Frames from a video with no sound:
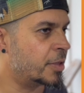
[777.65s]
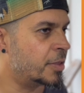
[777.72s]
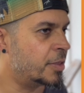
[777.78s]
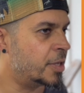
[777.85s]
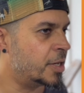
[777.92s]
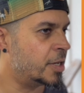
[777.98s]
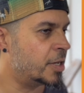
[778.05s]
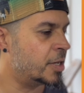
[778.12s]

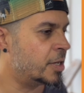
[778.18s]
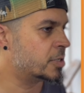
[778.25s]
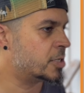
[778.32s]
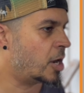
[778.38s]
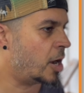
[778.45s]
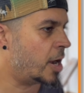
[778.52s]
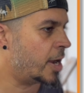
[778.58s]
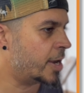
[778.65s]
the
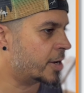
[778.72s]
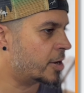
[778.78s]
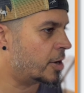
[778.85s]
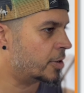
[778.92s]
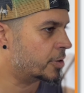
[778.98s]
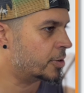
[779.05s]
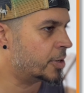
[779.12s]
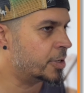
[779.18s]
tie
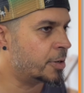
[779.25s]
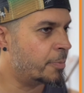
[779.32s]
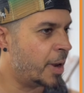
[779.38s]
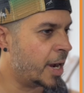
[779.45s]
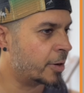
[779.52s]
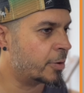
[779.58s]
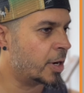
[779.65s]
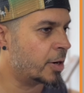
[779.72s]
color in the
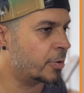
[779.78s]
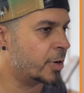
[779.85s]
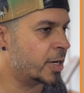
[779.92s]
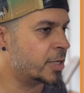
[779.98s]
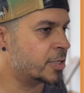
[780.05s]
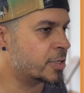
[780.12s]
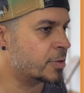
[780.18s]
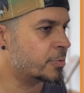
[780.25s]
background,
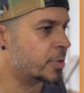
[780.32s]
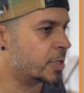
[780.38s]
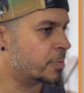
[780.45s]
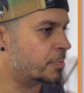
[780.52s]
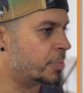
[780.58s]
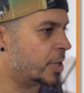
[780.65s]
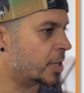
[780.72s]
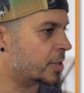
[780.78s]
right? So we
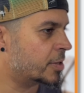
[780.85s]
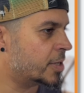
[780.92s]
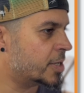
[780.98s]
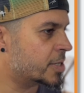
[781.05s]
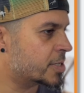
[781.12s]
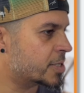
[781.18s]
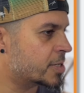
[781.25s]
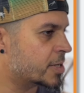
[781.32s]
can pick this,